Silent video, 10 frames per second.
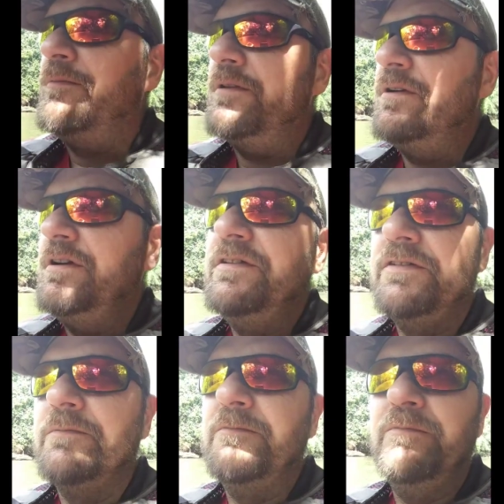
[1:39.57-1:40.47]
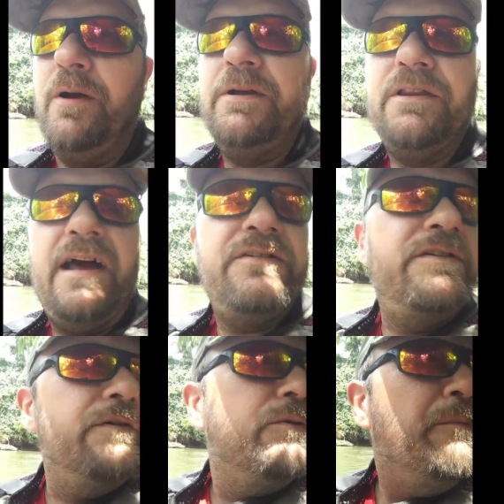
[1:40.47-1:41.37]
there is some probably class
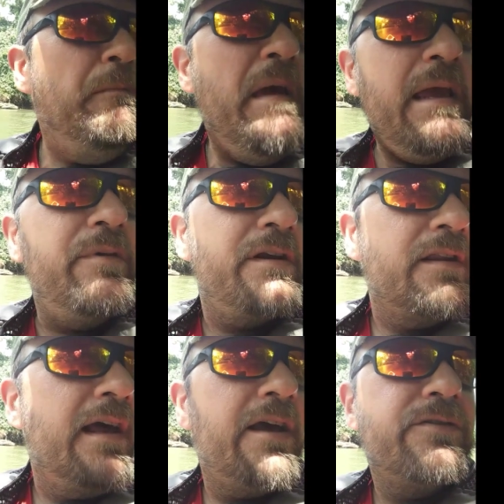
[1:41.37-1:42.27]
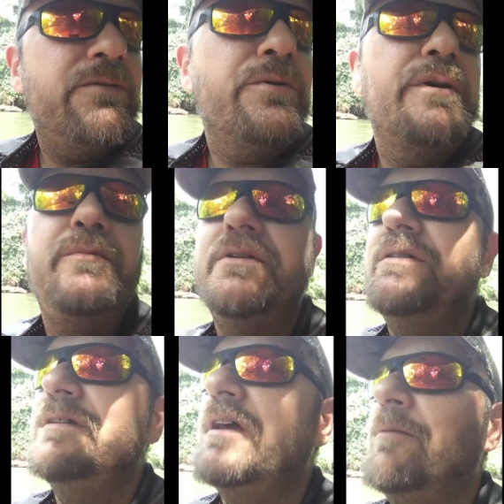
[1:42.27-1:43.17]
2, maybe to class 3, but
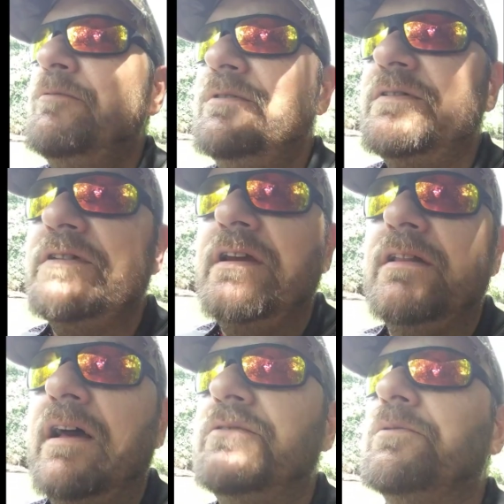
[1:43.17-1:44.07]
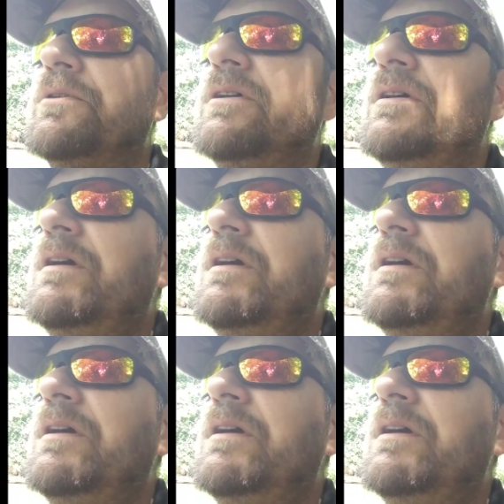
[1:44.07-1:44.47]
I wouldn't say class 3.